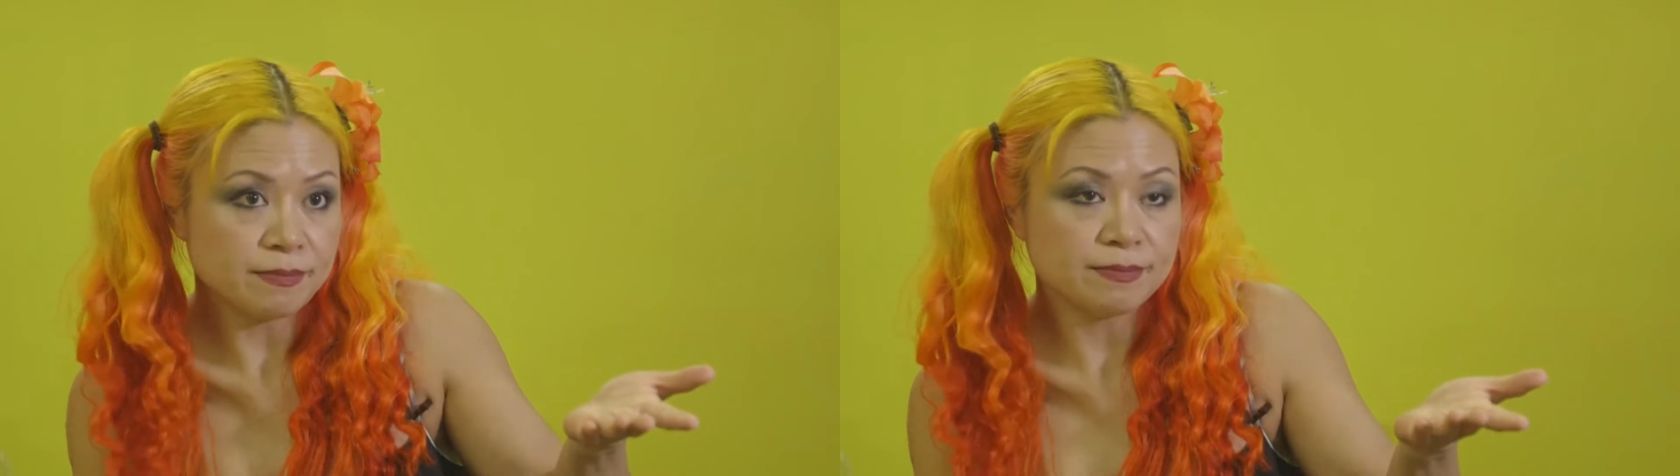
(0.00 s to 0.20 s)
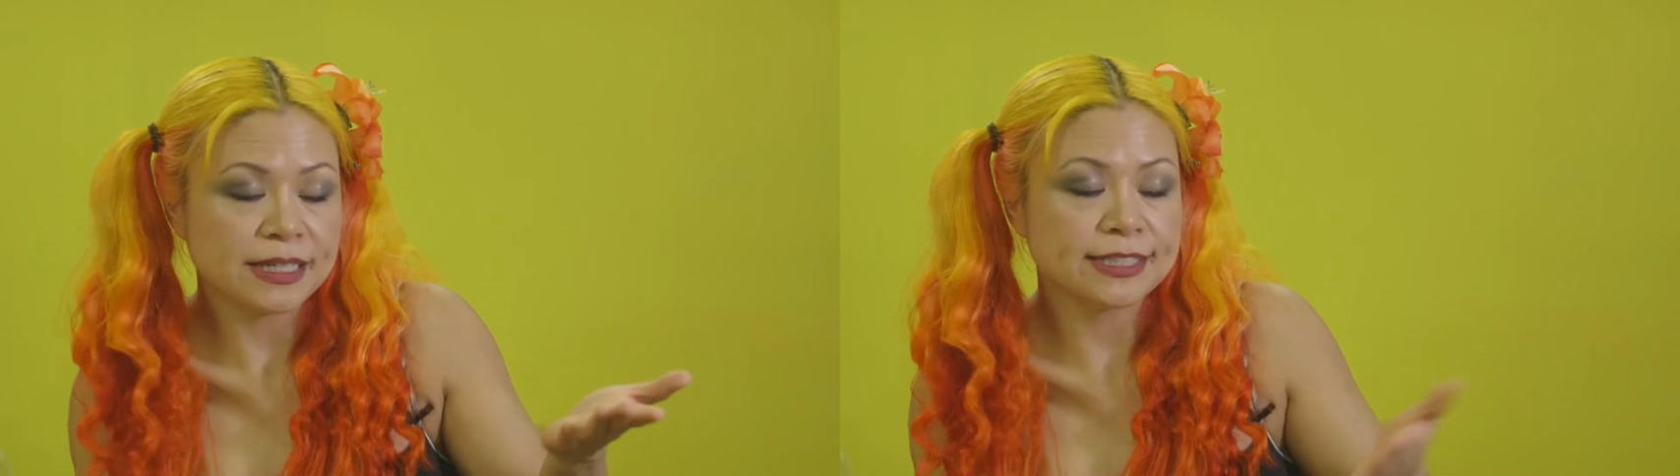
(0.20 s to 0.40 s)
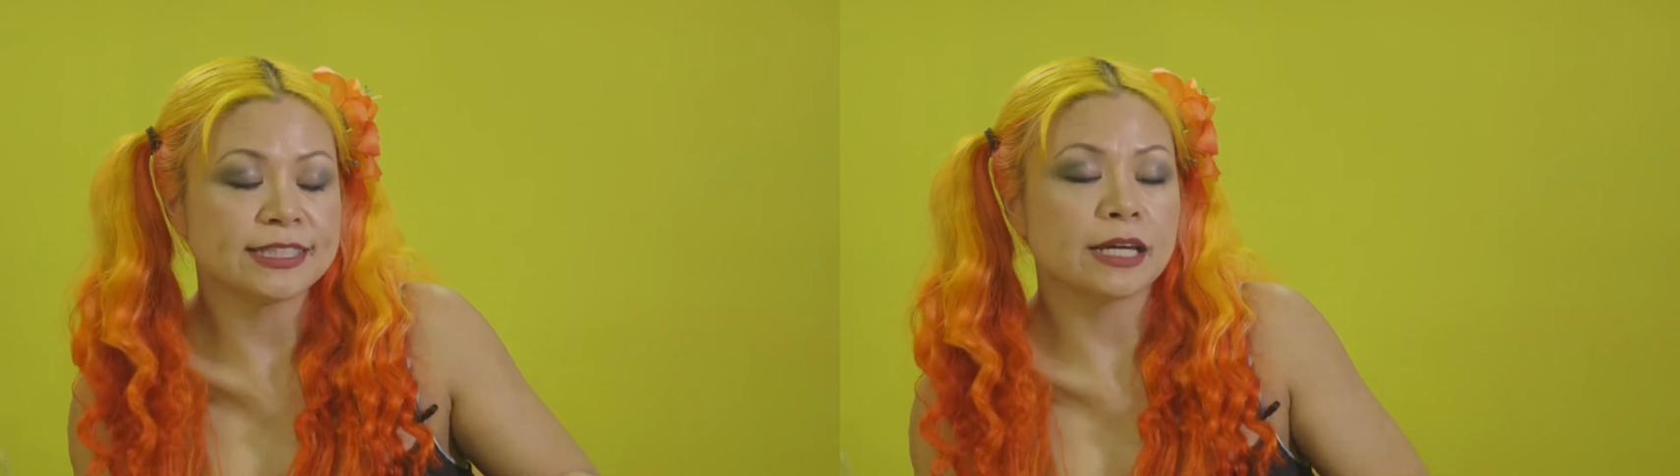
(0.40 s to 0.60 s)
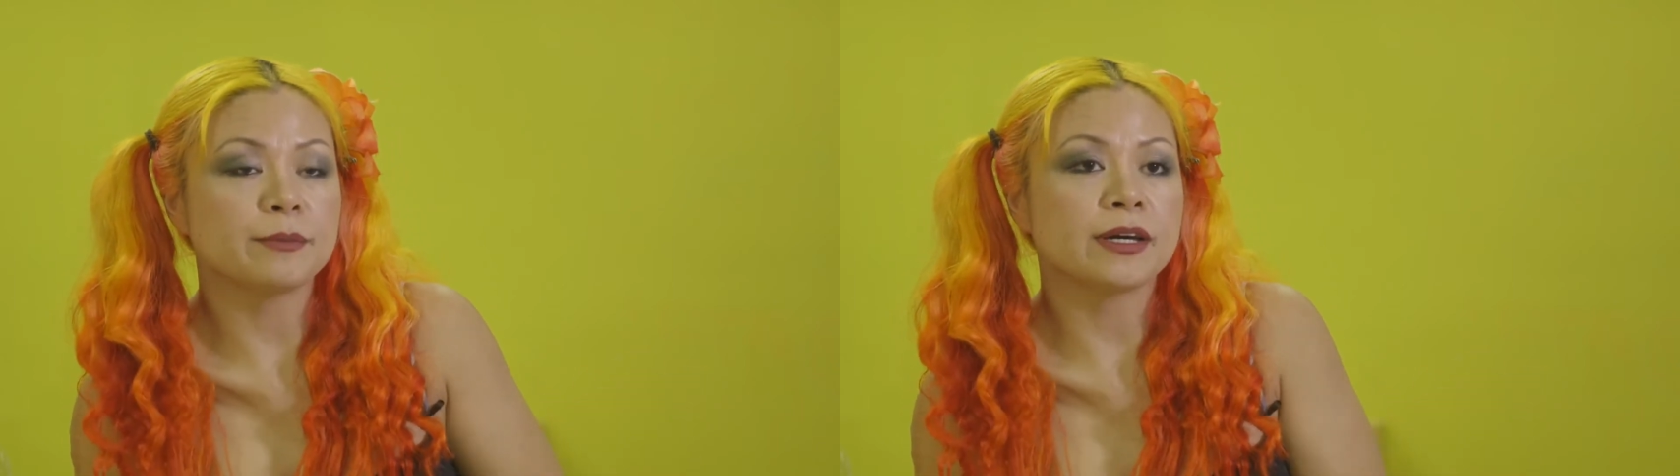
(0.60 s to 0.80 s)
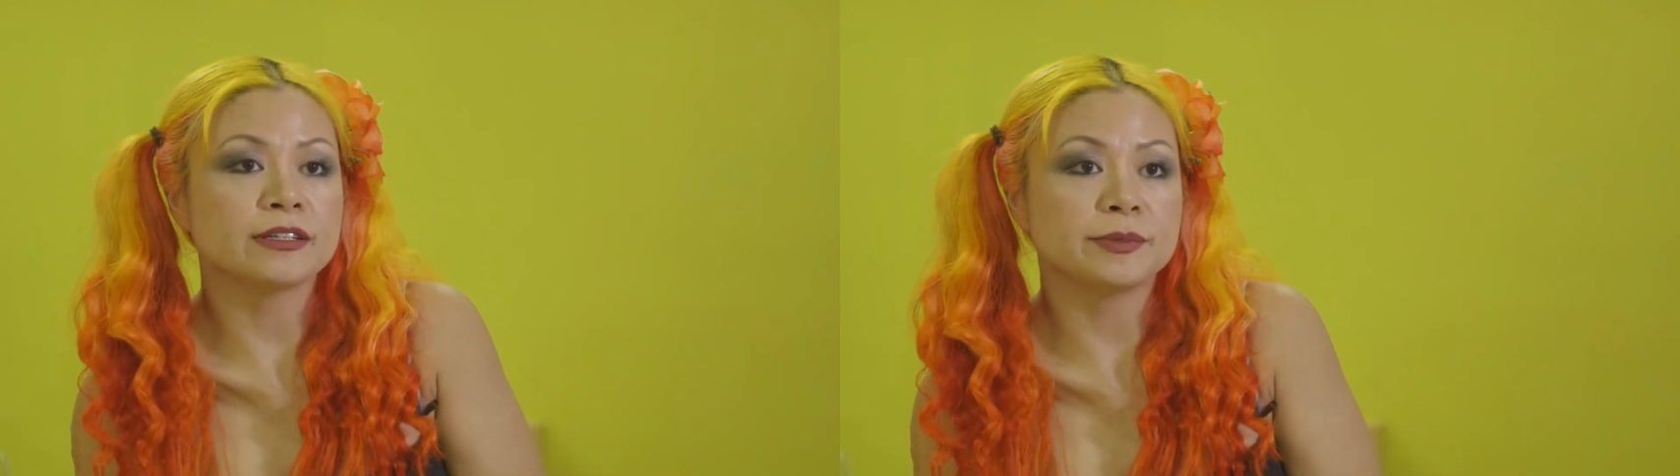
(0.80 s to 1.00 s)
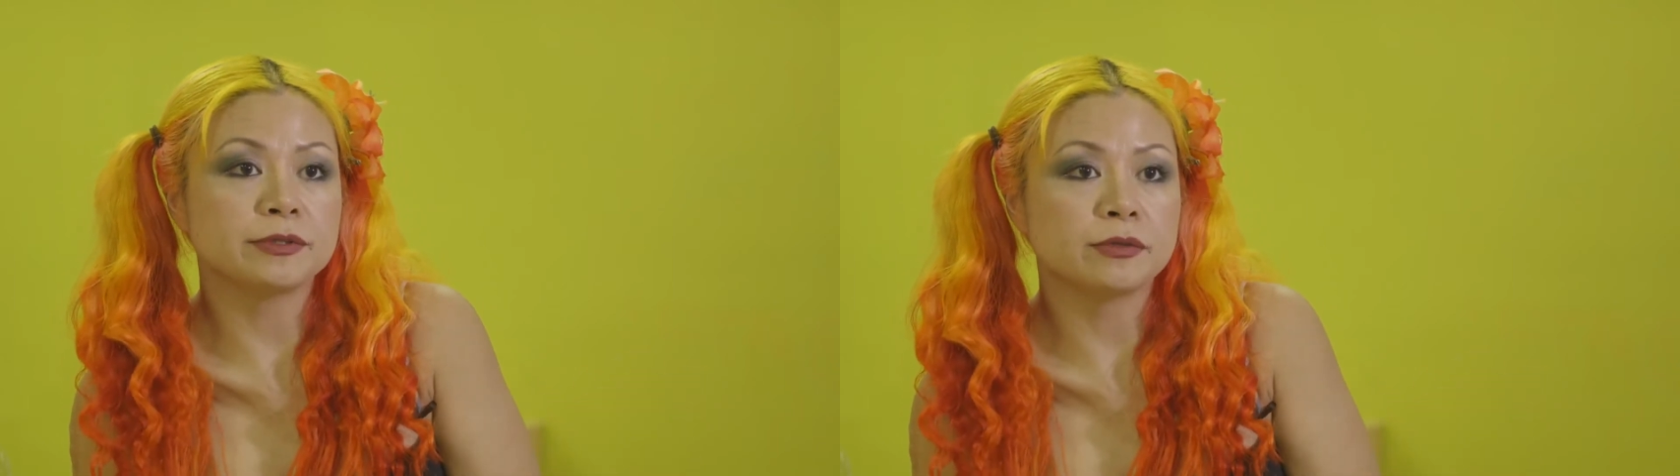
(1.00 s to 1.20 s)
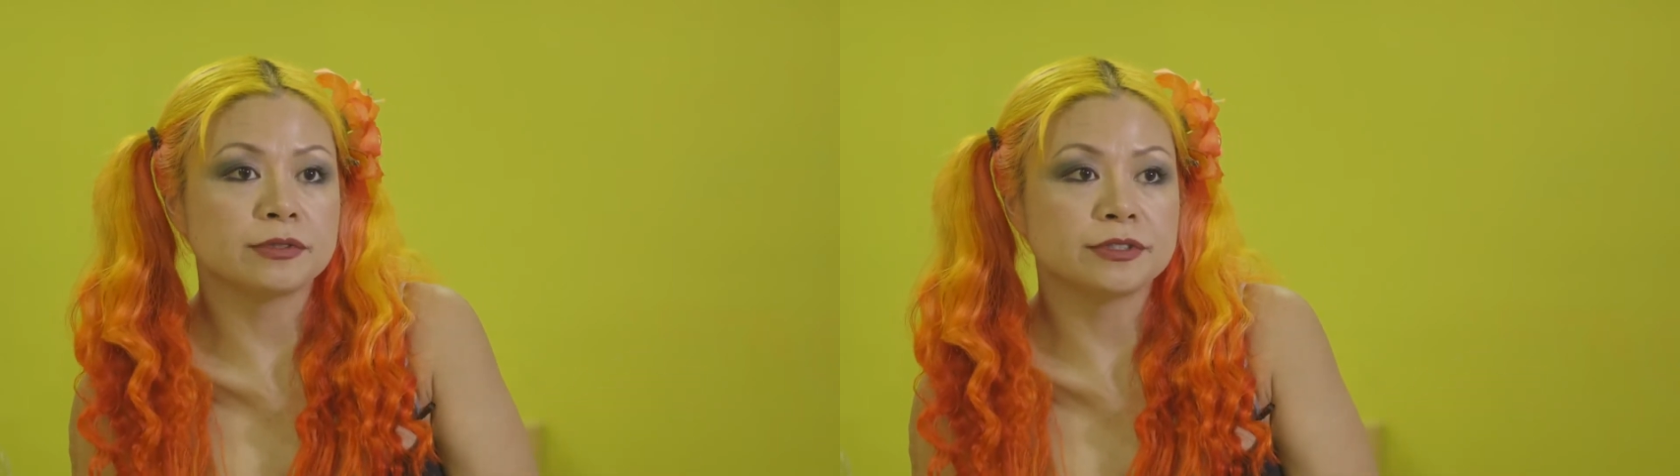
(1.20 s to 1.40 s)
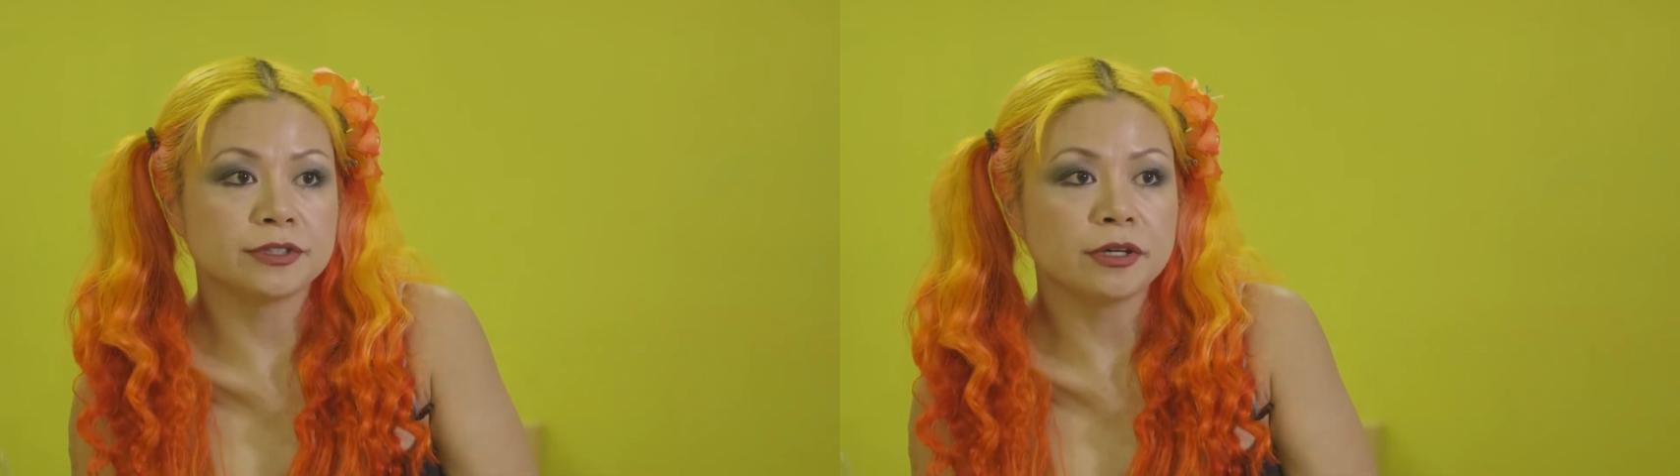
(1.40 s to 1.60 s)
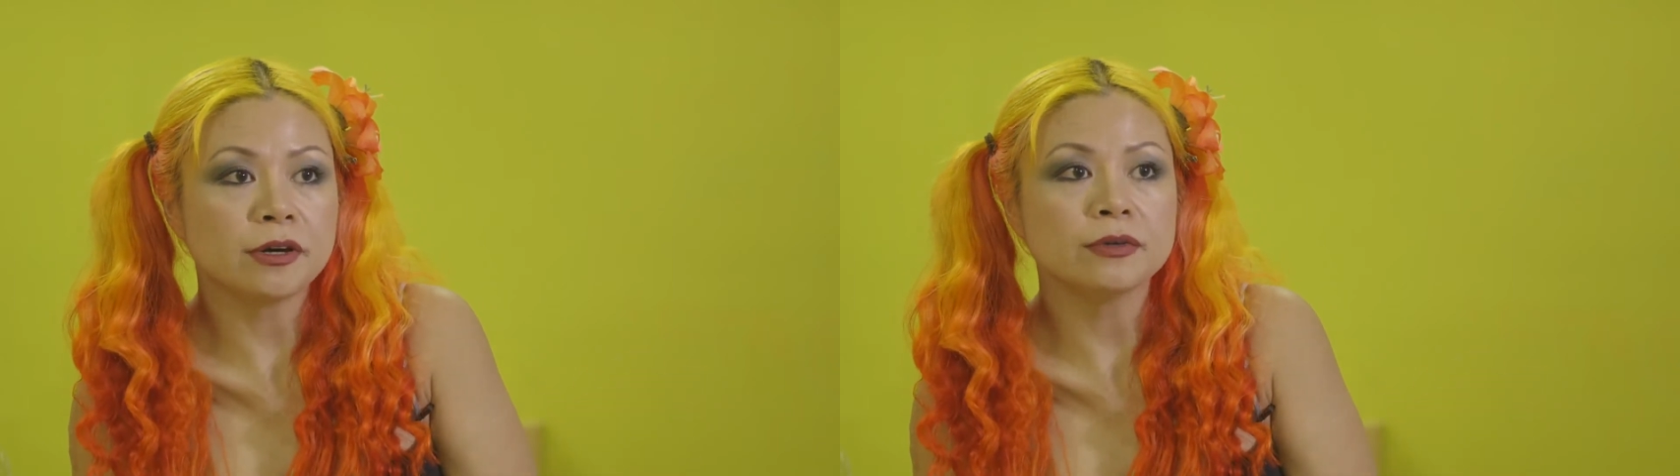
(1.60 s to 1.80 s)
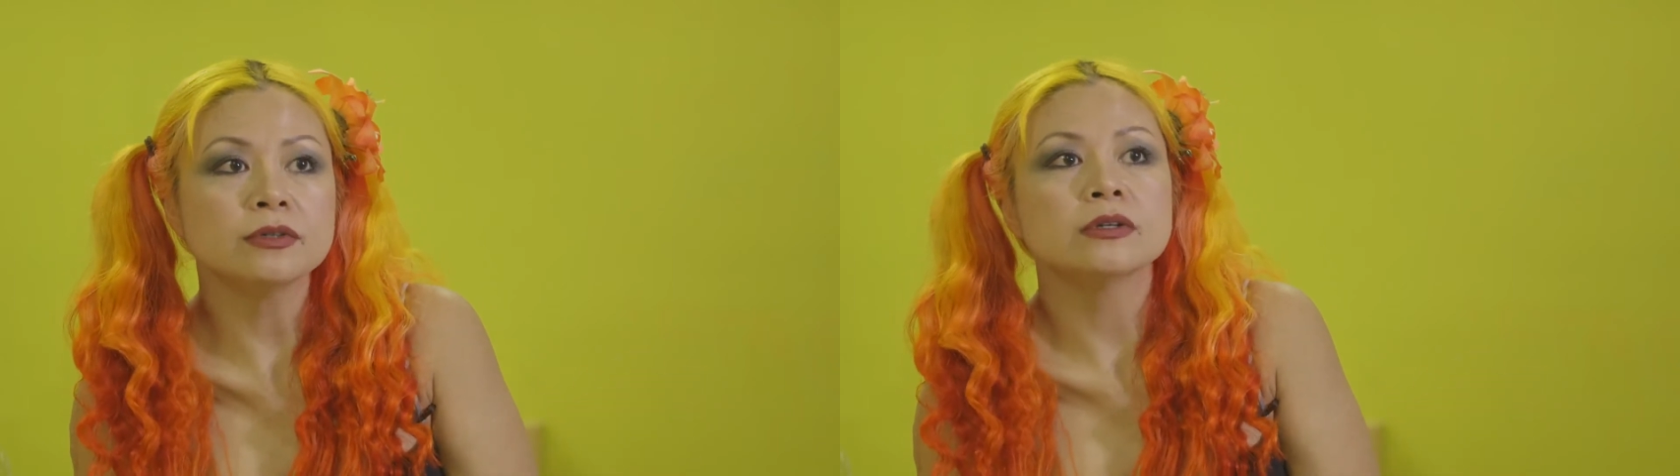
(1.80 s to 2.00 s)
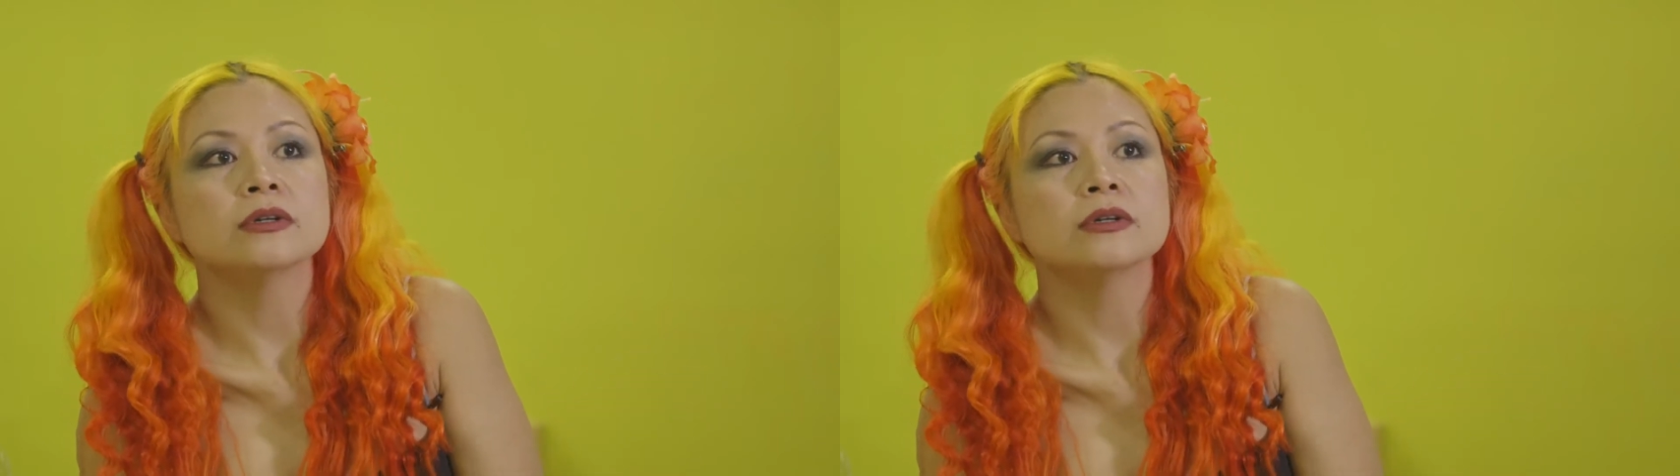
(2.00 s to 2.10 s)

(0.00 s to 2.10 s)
by the time my husband rolls the dough